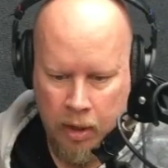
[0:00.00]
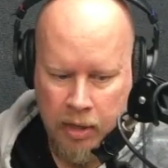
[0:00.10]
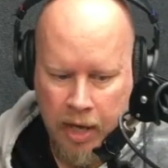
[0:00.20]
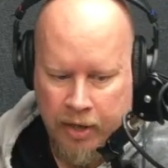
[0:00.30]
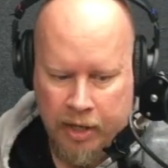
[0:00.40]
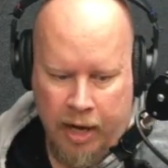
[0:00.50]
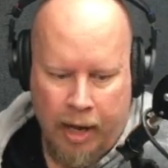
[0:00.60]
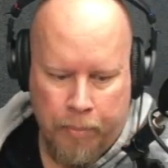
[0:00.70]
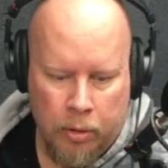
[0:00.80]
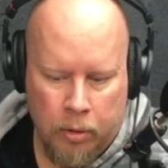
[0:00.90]
Yeah, that can
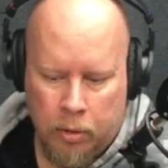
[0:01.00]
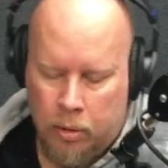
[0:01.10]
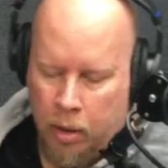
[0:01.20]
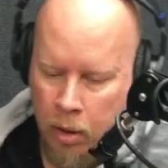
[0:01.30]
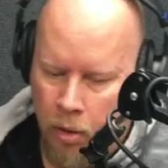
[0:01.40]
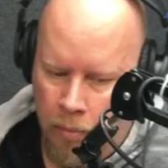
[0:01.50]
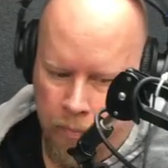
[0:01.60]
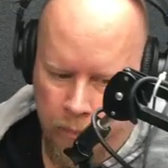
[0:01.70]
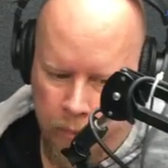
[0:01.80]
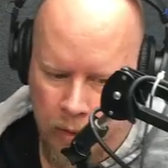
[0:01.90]
happen.
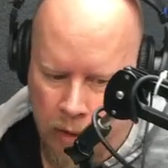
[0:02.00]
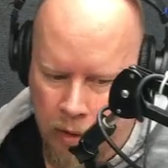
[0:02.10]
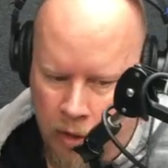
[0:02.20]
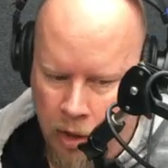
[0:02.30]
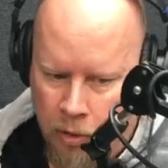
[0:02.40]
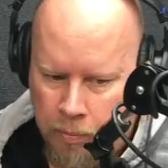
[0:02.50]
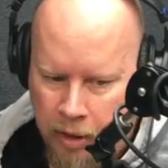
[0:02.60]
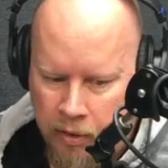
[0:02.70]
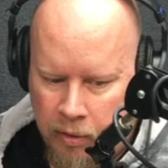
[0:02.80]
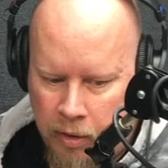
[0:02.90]

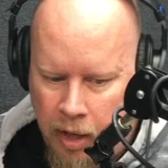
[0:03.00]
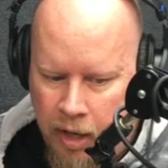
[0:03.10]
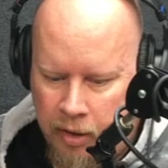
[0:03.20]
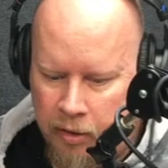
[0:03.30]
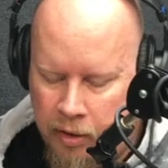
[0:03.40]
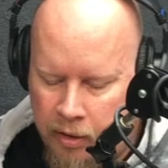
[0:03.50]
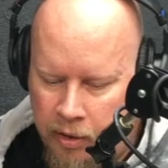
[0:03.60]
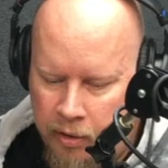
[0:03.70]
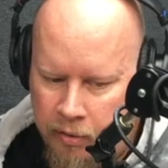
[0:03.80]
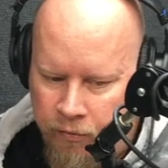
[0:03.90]
But
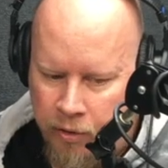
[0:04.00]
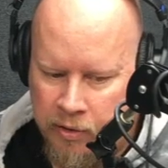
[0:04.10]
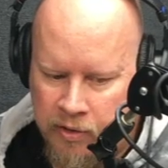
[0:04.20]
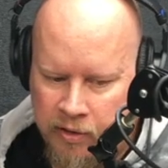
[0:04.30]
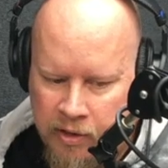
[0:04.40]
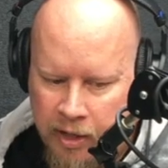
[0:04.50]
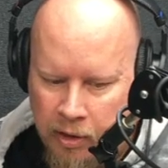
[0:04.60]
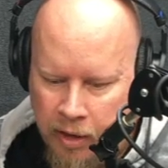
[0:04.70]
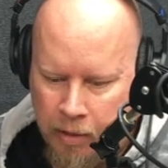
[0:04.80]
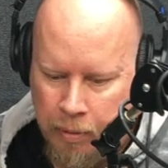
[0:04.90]
for instance, like
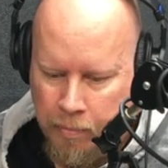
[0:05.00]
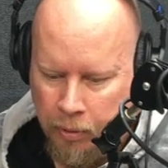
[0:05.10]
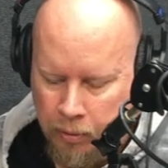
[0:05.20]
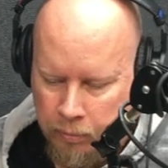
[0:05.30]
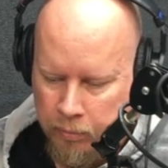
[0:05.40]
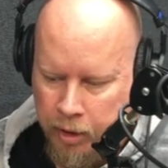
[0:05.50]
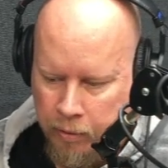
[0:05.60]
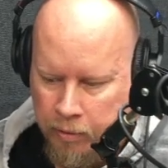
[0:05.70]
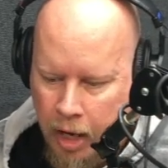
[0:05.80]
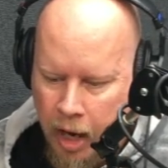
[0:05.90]
a lot of people,
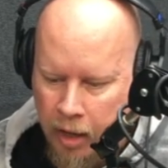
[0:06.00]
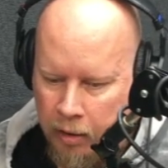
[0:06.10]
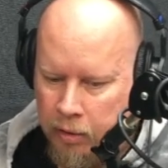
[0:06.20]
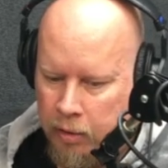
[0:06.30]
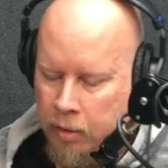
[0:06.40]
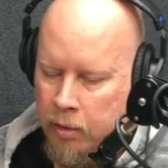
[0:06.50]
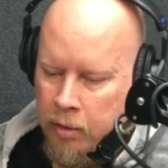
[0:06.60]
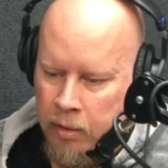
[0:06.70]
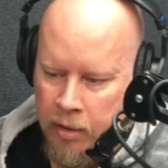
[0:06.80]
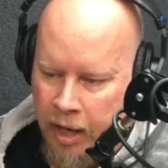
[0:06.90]
knock,
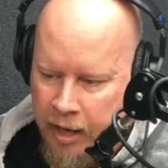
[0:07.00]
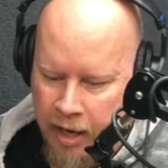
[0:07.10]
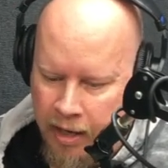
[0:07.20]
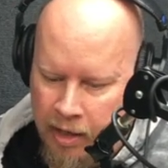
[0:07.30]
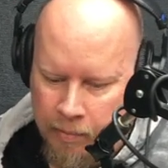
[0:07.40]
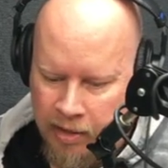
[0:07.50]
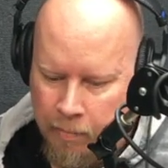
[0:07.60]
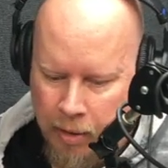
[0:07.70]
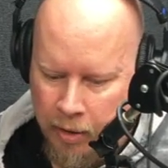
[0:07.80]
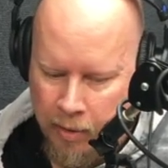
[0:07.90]
and again, I keep
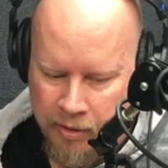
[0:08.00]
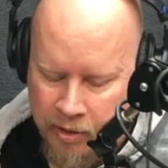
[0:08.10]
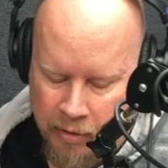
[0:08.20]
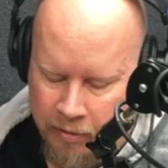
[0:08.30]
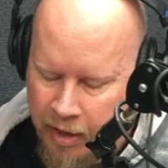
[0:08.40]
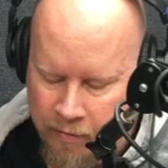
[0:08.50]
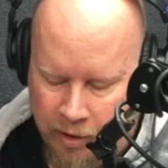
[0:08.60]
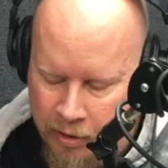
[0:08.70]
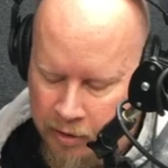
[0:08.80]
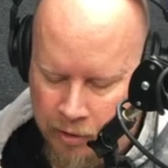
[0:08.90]
saying Budweiser. I don't have
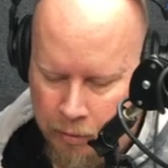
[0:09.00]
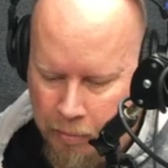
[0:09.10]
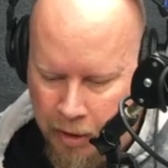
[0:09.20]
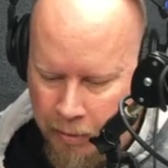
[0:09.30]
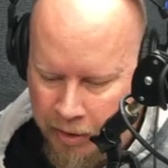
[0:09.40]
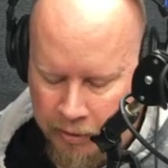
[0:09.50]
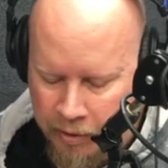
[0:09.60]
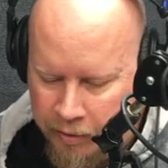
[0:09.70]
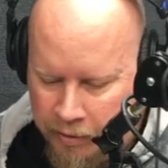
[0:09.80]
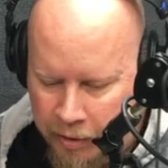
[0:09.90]
any issue with Budweiser
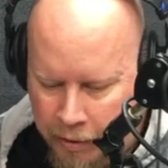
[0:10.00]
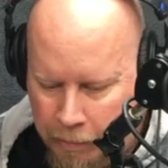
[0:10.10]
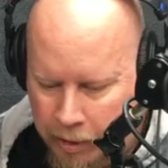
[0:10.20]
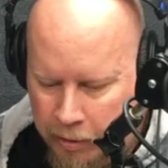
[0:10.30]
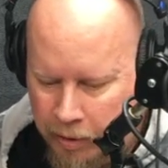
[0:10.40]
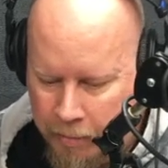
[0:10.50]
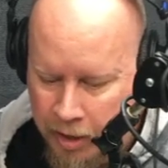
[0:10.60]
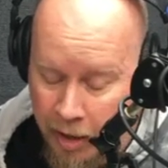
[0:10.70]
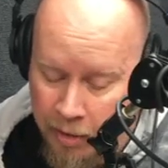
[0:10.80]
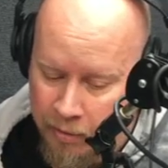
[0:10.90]
necessarily, but I
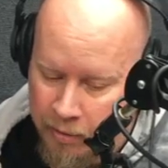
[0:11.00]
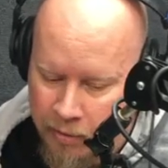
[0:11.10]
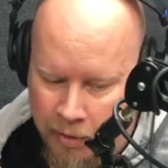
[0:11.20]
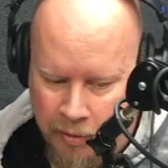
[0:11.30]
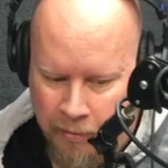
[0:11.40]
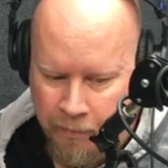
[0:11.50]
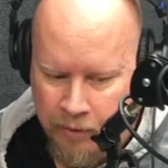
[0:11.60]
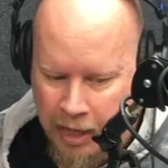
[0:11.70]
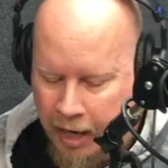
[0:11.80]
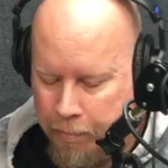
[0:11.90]
mean, and
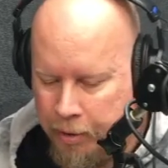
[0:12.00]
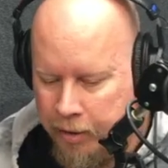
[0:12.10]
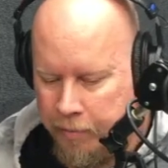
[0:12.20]
yeah, but